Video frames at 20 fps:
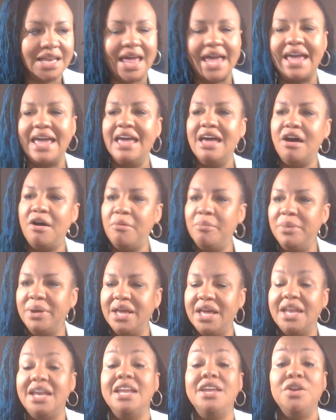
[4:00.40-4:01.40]
Like, help
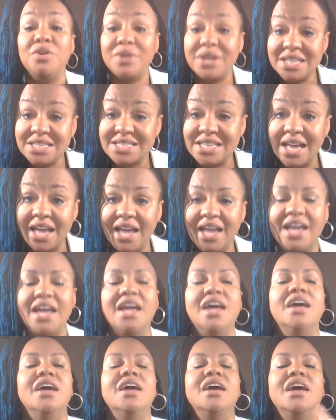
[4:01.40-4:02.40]
me. And you know what he said?
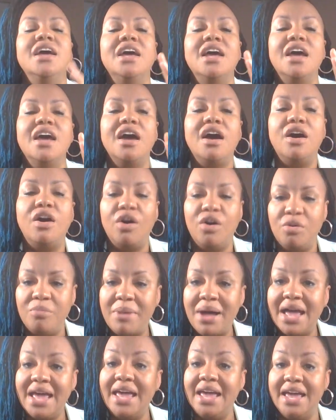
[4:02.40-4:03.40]
Hold
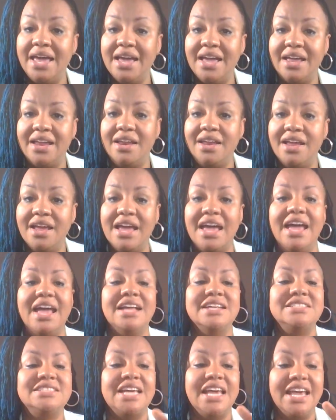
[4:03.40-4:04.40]
my hand
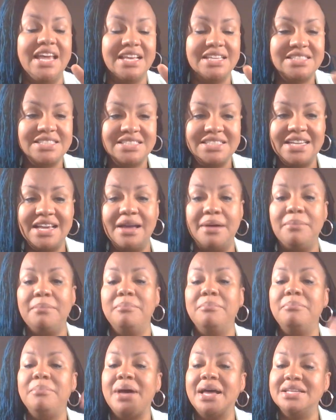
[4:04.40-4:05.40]
and take it step
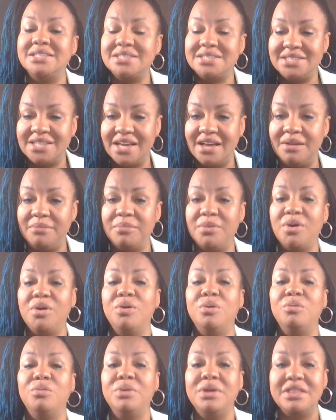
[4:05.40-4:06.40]
by step
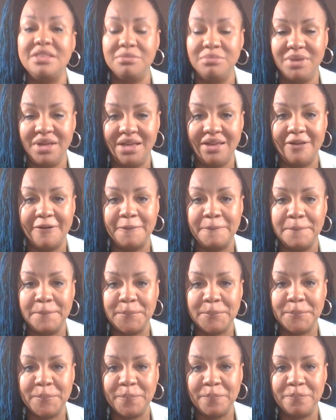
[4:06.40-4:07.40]
with me.
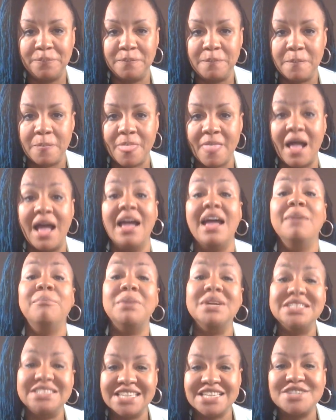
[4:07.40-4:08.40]

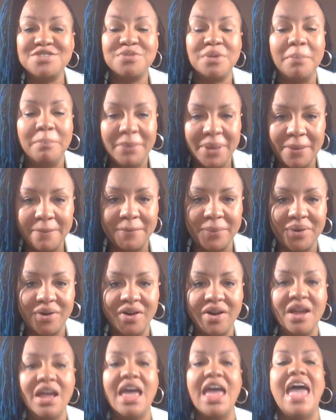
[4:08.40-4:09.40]
But just
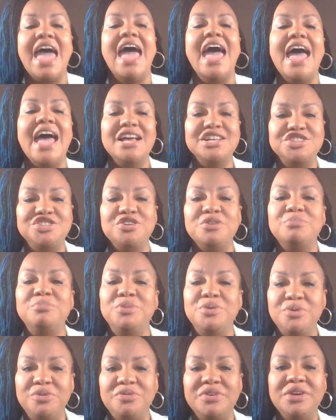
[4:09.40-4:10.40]
remember, as you're
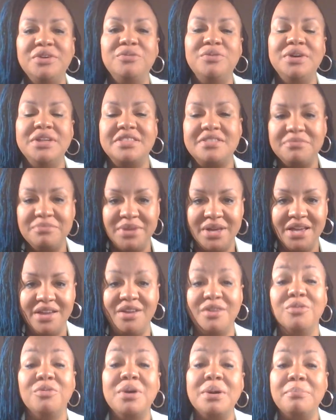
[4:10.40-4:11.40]
moving with me,
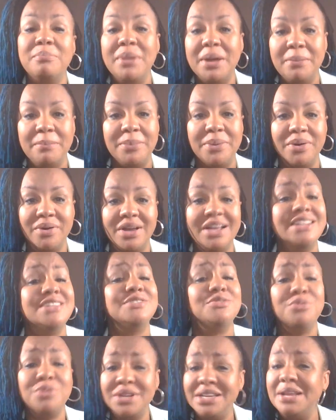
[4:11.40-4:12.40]
remember
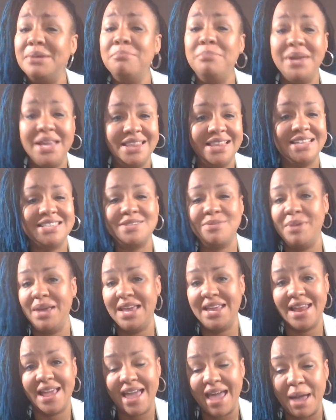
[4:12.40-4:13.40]
it's really me that's
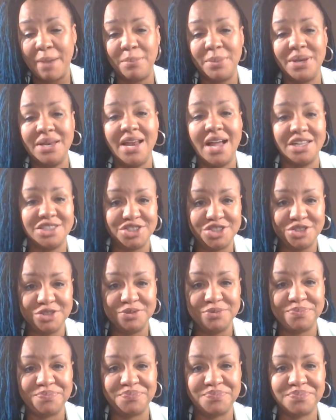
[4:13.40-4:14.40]
making it happen, not
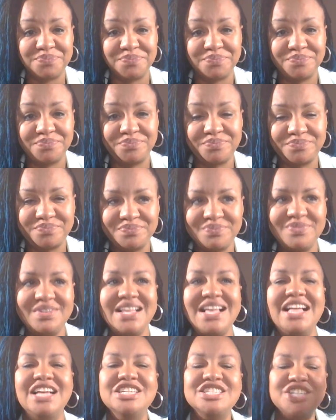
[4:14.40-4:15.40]
you.
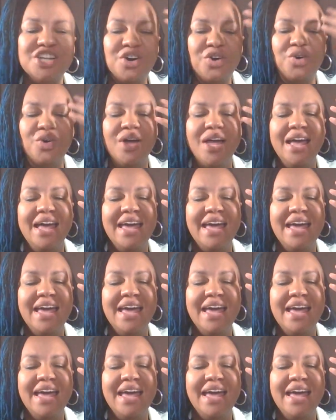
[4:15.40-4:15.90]
So